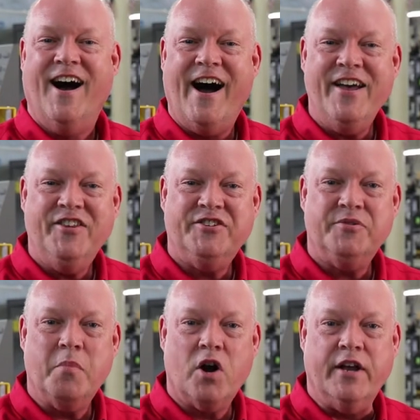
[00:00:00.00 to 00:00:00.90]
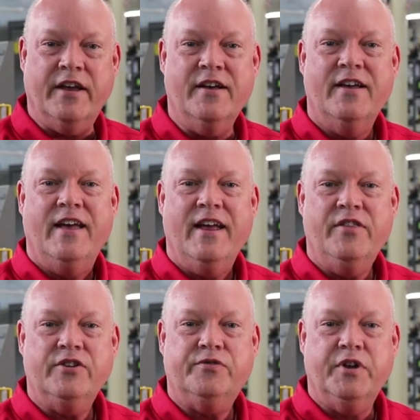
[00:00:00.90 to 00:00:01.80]
Hi, this is Marty. In
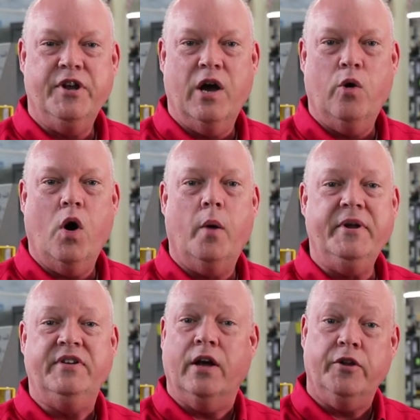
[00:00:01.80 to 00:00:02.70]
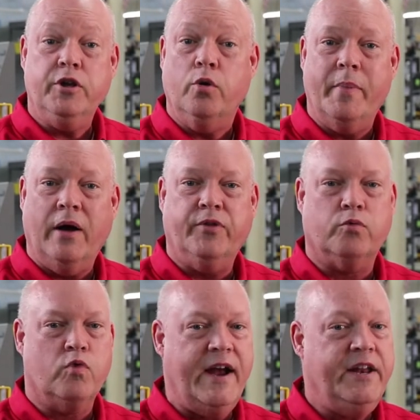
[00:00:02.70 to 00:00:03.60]
this video, I'll be telling you about the
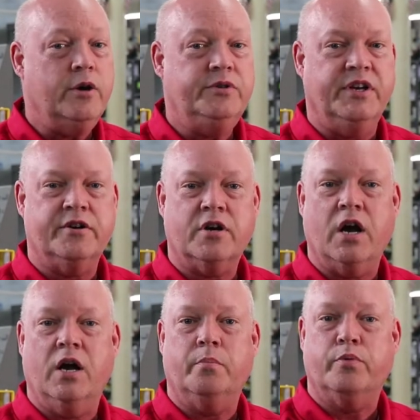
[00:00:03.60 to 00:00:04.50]
Radio to Intercom